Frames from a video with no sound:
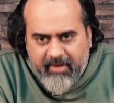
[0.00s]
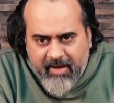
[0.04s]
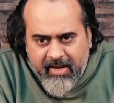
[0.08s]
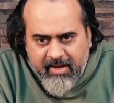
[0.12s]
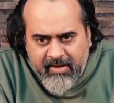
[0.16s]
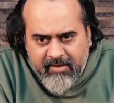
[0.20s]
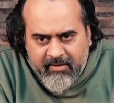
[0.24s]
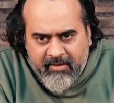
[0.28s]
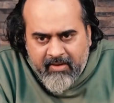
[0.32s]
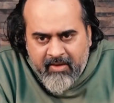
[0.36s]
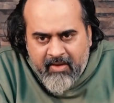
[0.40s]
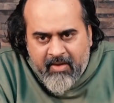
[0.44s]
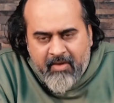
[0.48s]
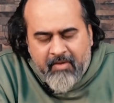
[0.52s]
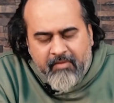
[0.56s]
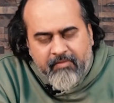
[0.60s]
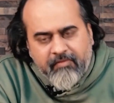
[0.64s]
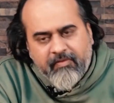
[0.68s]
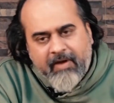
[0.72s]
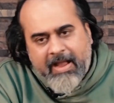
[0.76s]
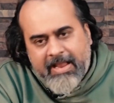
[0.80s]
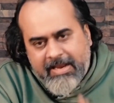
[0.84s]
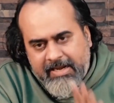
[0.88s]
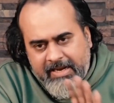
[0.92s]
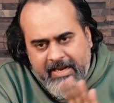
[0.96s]
right
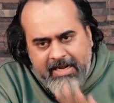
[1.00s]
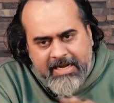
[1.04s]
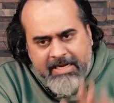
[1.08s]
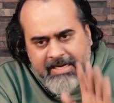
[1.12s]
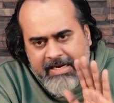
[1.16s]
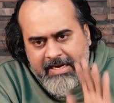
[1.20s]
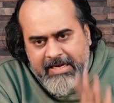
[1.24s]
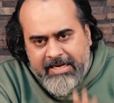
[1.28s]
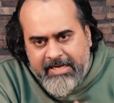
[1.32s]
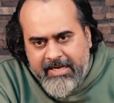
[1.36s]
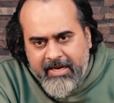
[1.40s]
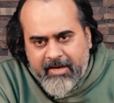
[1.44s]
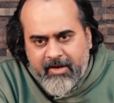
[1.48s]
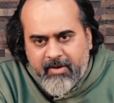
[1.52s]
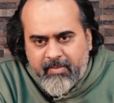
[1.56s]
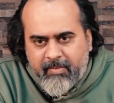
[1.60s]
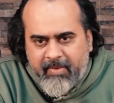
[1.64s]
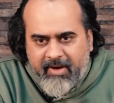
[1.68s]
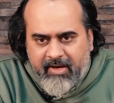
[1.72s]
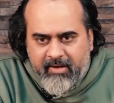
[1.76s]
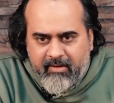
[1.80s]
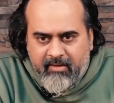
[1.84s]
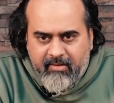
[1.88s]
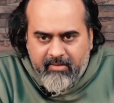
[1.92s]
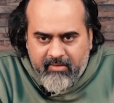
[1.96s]
final
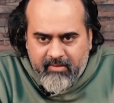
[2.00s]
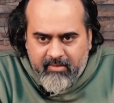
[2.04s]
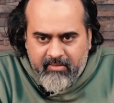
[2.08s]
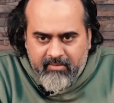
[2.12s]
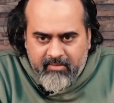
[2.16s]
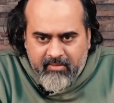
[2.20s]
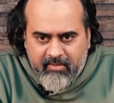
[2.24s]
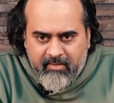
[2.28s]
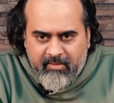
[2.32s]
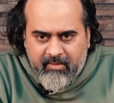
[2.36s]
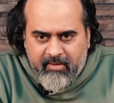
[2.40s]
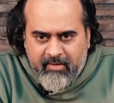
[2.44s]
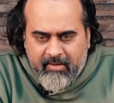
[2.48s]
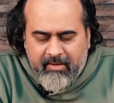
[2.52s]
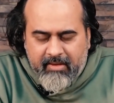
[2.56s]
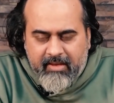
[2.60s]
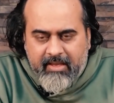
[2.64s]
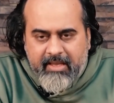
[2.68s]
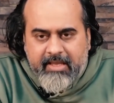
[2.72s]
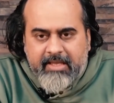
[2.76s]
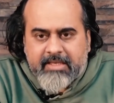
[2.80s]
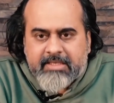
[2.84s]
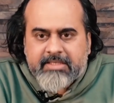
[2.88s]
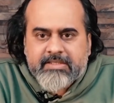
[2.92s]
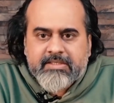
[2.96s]
contentment
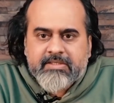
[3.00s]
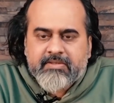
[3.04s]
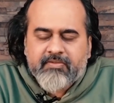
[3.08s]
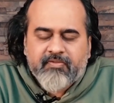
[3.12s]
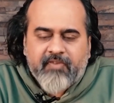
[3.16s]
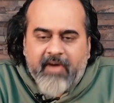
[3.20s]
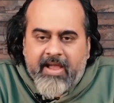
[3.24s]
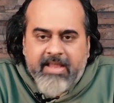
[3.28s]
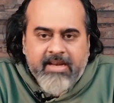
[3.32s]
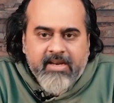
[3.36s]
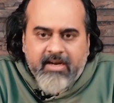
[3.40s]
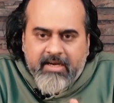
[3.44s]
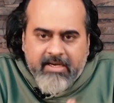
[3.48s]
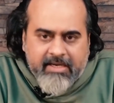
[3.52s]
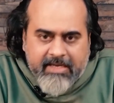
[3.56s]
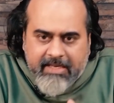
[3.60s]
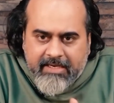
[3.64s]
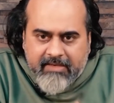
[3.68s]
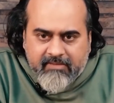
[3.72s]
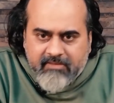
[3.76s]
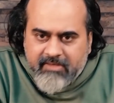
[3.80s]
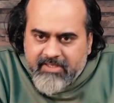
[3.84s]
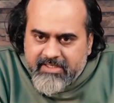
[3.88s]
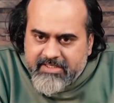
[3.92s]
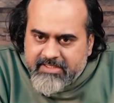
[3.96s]
is final
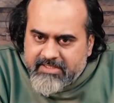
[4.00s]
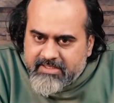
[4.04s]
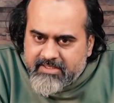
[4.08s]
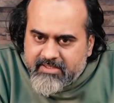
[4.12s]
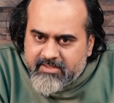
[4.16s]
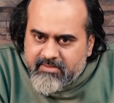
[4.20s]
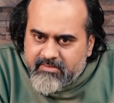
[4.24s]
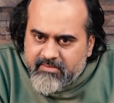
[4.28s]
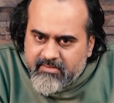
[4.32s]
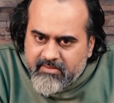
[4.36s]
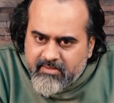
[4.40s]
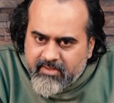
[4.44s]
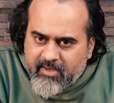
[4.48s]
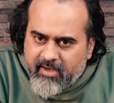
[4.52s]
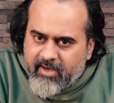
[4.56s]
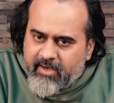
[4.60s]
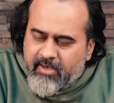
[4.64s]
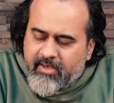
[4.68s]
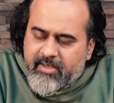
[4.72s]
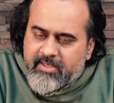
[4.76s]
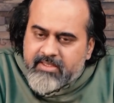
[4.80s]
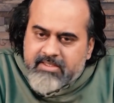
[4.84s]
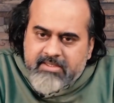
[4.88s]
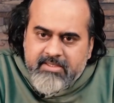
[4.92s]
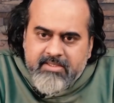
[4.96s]
deliverance
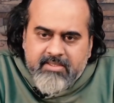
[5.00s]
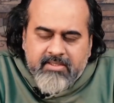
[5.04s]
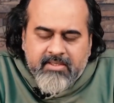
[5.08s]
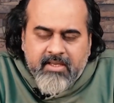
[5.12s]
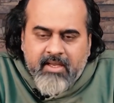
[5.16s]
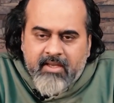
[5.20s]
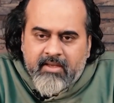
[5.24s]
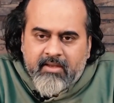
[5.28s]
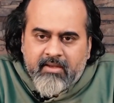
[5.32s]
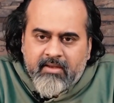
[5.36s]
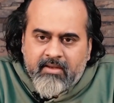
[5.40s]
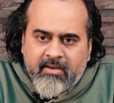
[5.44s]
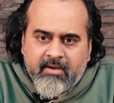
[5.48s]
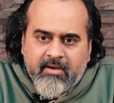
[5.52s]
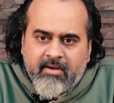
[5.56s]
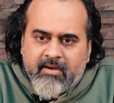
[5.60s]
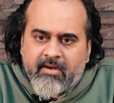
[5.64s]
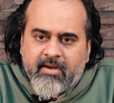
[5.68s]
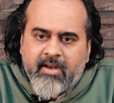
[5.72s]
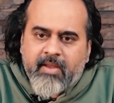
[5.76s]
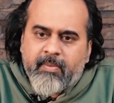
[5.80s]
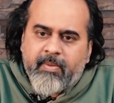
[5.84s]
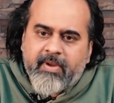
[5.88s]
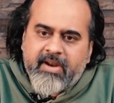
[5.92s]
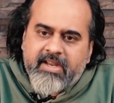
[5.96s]
it is
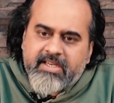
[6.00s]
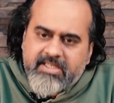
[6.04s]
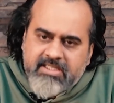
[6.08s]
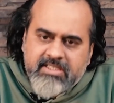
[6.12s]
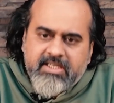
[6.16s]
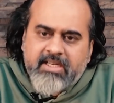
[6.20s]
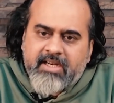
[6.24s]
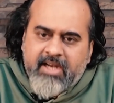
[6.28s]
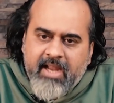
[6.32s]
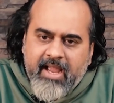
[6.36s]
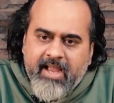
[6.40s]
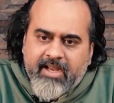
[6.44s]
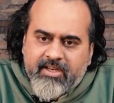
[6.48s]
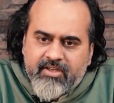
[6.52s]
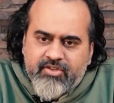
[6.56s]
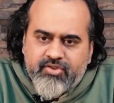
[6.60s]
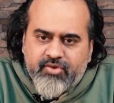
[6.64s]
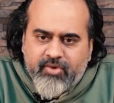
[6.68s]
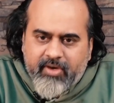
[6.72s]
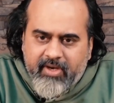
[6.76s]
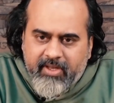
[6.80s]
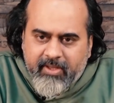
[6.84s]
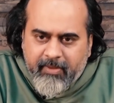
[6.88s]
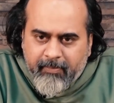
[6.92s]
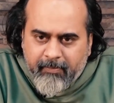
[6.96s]
liberation
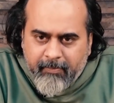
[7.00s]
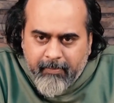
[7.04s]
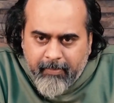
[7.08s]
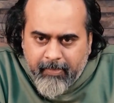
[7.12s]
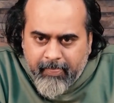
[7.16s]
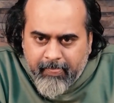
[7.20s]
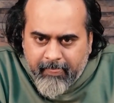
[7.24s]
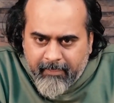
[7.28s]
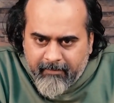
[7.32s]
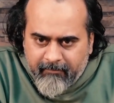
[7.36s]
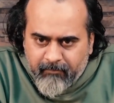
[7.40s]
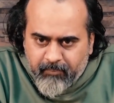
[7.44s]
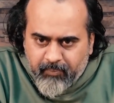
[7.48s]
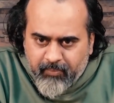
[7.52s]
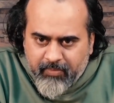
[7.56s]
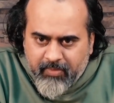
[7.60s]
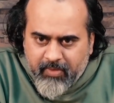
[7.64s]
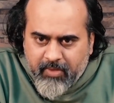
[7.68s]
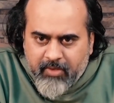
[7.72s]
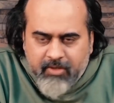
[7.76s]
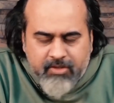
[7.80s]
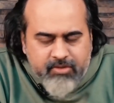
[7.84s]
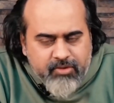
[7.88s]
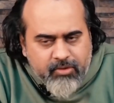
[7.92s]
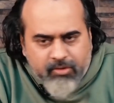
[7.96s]
actually
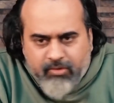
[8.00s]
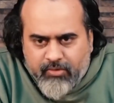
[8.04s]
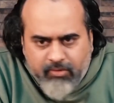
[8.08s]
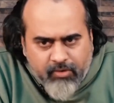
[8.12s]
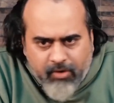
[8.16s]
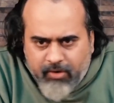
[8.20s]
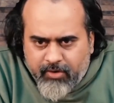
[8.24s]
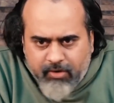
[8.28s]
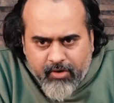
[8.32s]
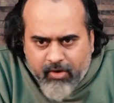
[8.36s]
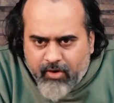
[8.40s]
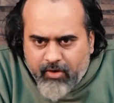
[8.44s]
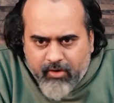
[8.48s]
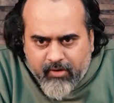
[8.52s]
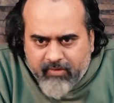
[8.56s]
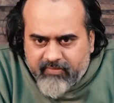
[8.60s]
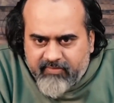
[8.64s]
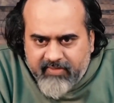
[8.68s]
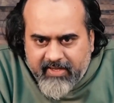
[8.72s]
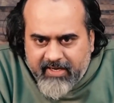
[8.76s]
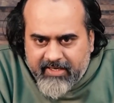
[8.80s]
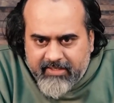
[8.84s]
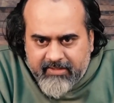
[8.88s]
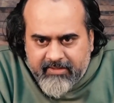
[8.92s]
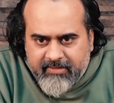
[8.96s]
so do not talk of
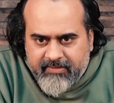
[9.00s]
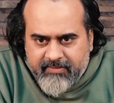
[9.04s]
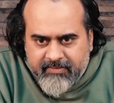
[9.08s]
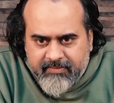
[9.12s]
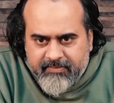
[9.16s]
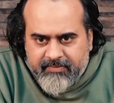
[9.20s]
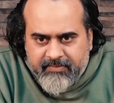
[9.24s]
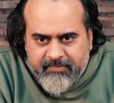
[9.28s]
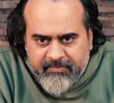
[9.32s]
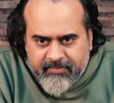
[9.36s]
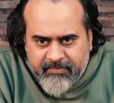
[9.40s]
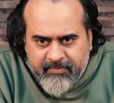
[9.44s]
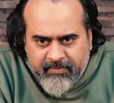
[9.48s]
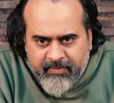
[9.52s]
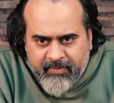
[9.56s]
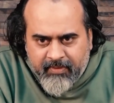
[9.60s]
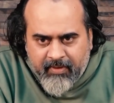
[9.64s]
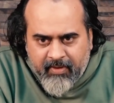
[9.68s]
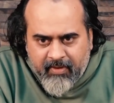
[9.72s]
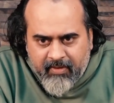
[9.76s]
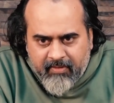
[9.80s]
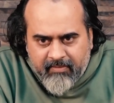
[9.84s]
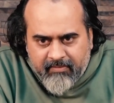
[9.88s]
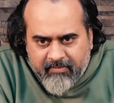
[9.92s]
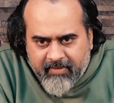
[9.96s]
that hmm?
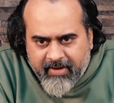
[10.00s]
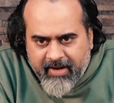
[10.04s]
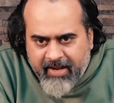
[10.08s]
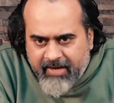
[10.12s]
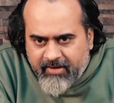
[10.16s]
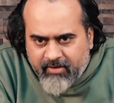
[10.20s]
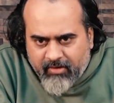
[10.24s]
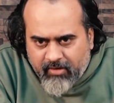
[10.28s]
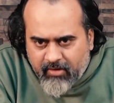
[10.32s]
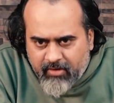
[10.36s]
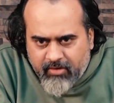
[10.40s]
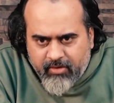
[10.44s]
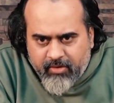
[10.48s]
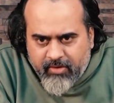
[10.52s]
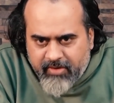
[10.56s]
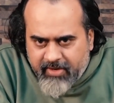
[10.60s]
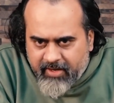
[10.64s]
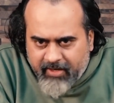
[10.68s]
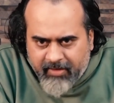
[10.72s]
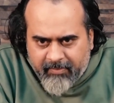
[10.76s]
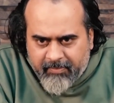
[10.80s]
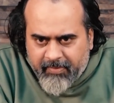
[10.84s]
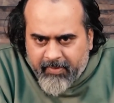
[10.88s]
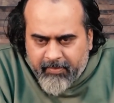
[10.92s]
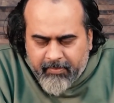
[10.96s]
when i talk to
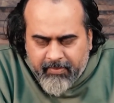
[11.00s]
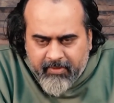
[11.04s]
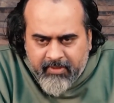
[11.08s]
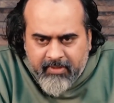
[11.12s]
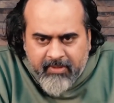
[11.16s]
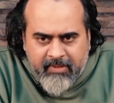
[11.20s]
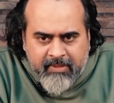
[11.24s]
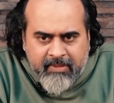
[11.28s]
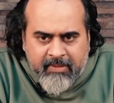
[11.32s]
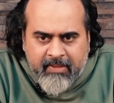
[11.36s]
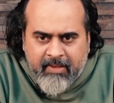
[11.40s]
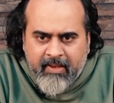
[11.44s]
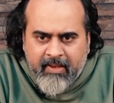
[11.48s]
young people